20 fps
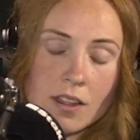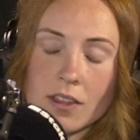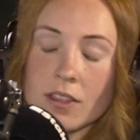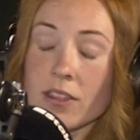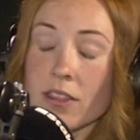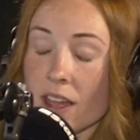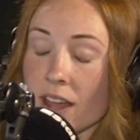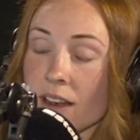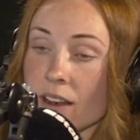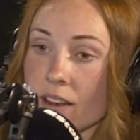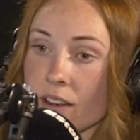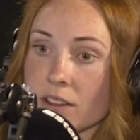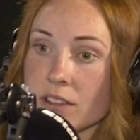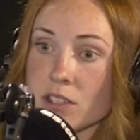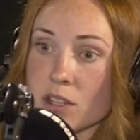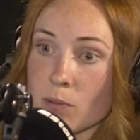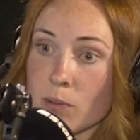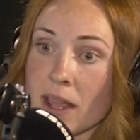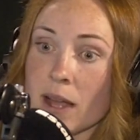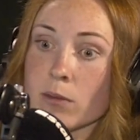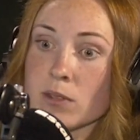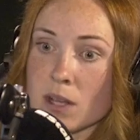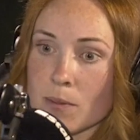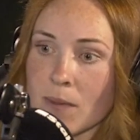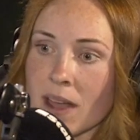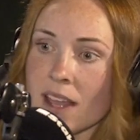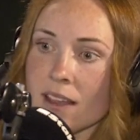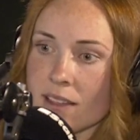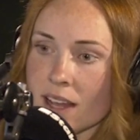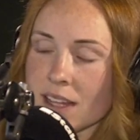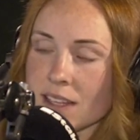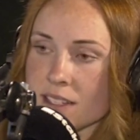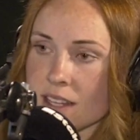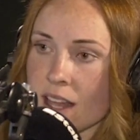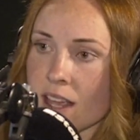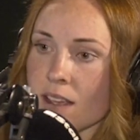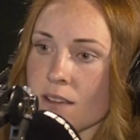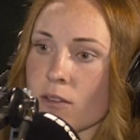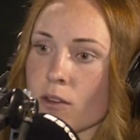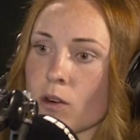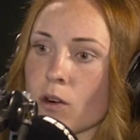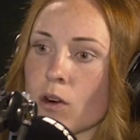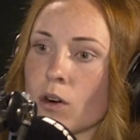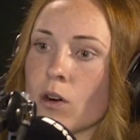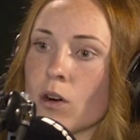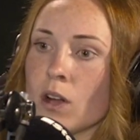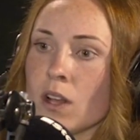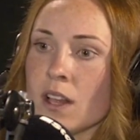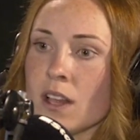then to be able to make that save, or